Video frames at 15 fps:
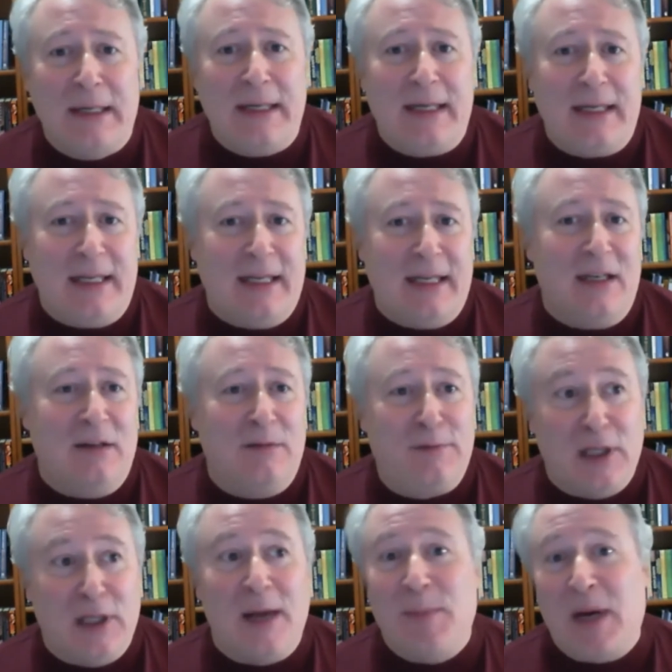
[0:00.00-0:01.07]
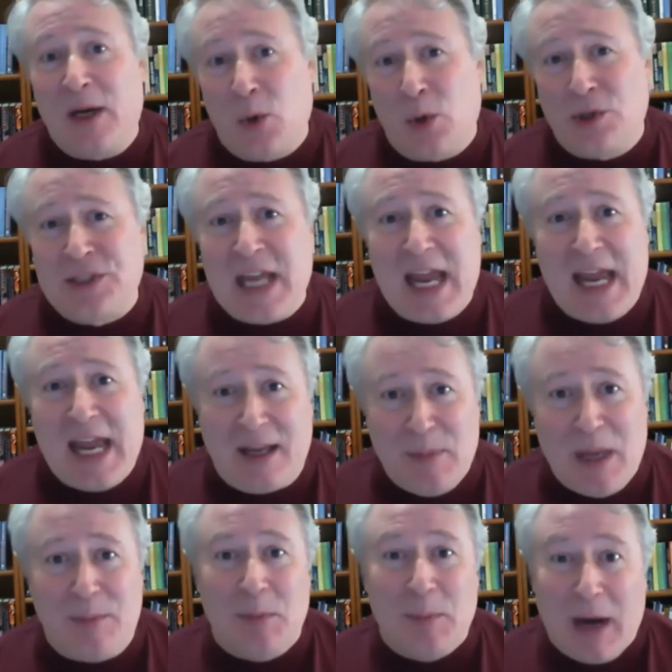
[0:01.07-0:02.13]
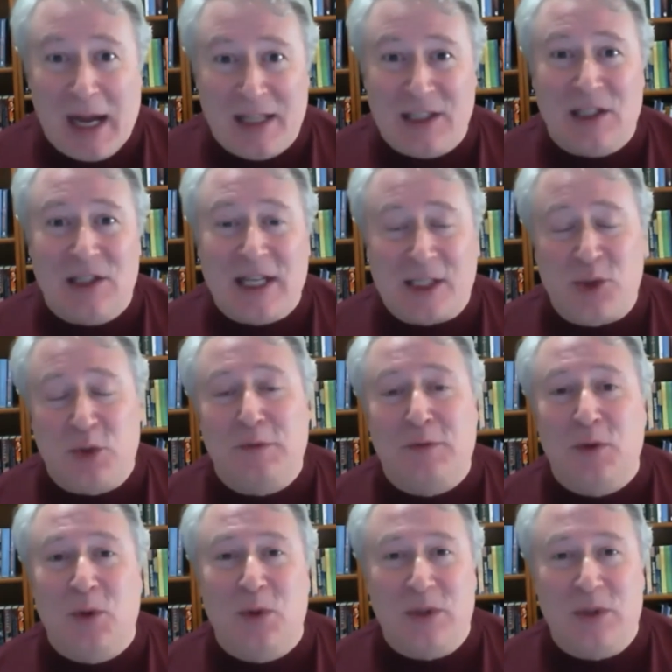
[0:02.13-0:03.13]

and fill up my whole tank, maybe buy a little extra food.